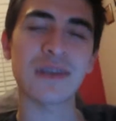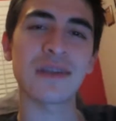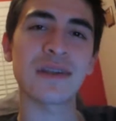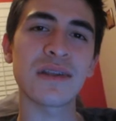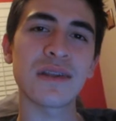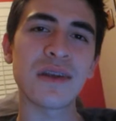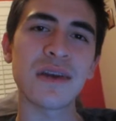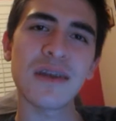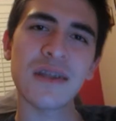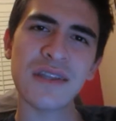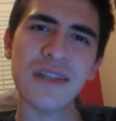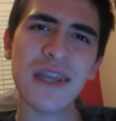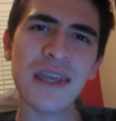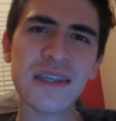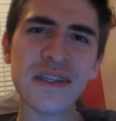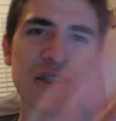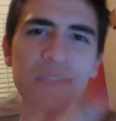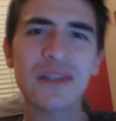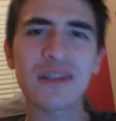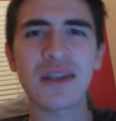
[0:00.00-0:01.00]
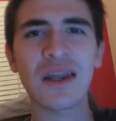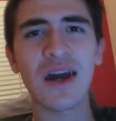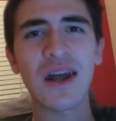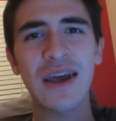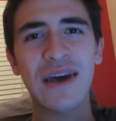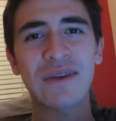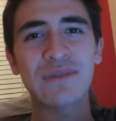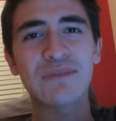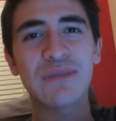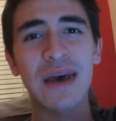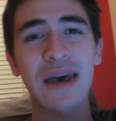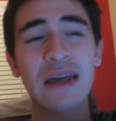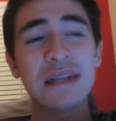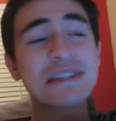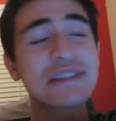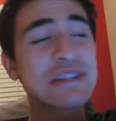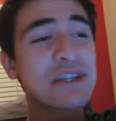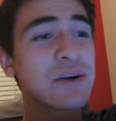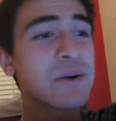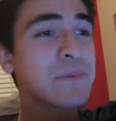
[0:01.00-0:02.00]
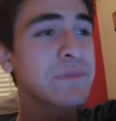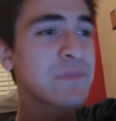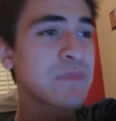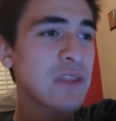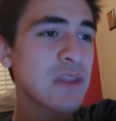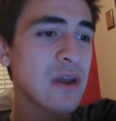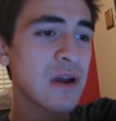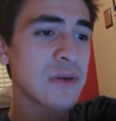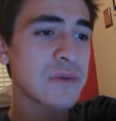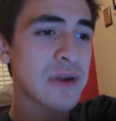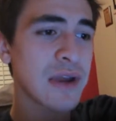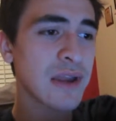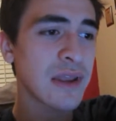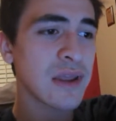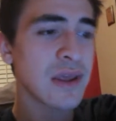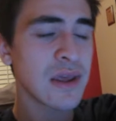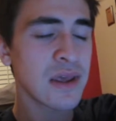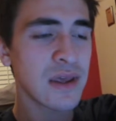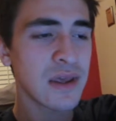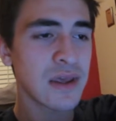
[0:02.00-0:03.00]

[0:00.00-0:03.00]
It tasted not half bad, so alright.